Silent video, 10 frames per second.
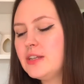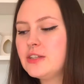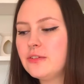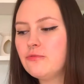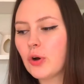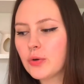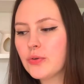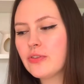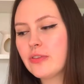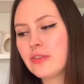and the
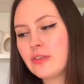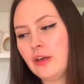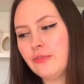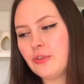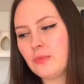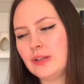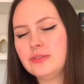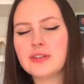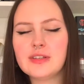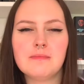rose itself as well
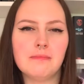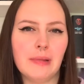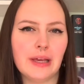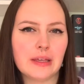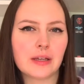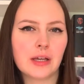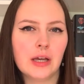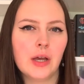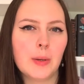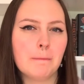doesn't make
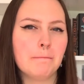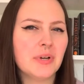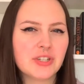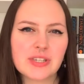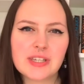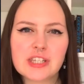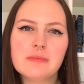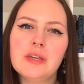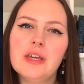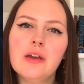much sense to
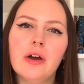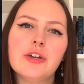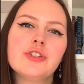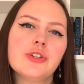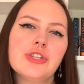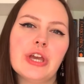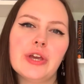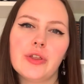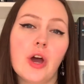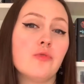me. I
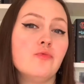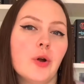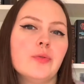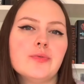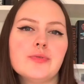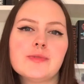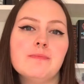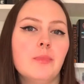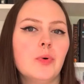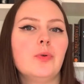associate a rose
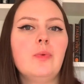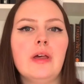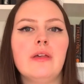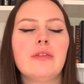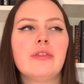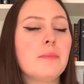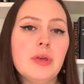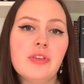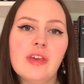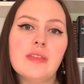more with
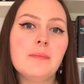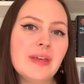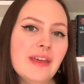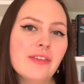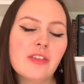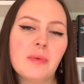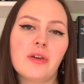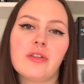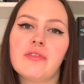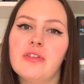Beauty and the Beast
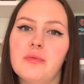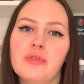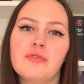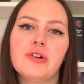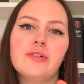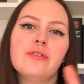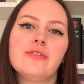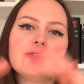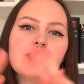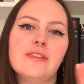because obviously there was the
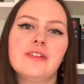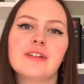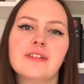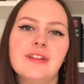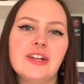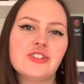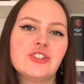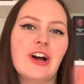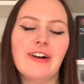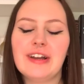rose in the glass
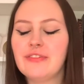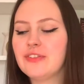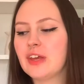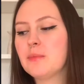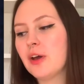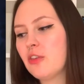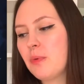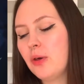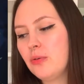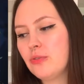jar and everything, but I
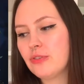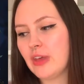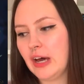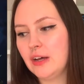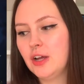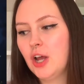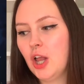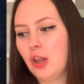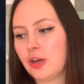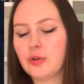suppose that
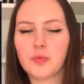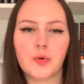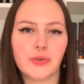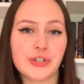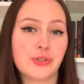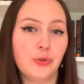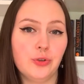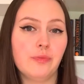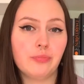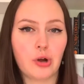like Aurora is
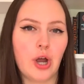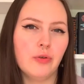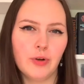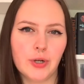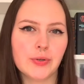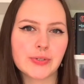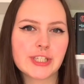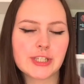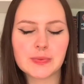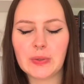called Briar Rose
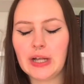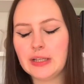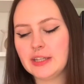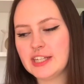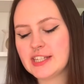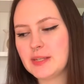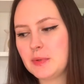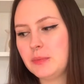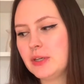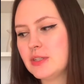as well in
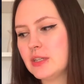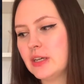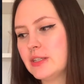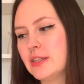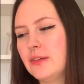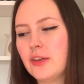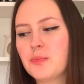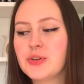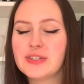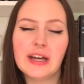Sleeping Beauty, so I
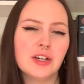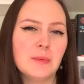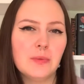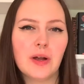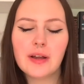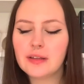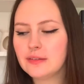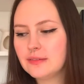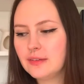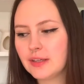suppose that could be where it
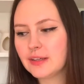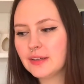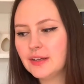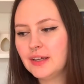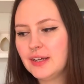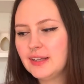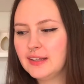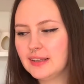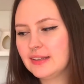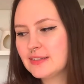like
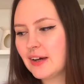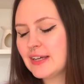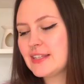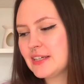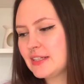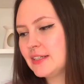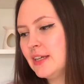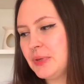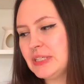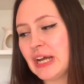ties in.
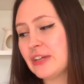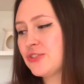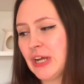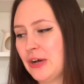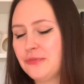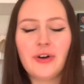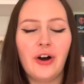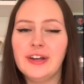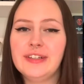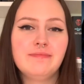But yeah, straight off
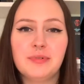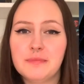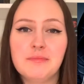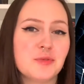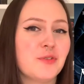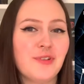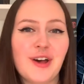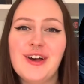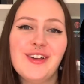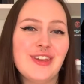I much
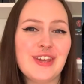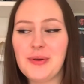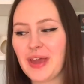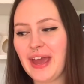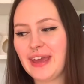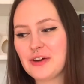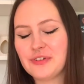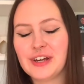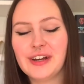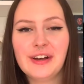prefer the UK
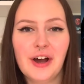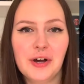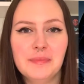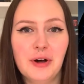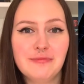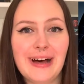cover of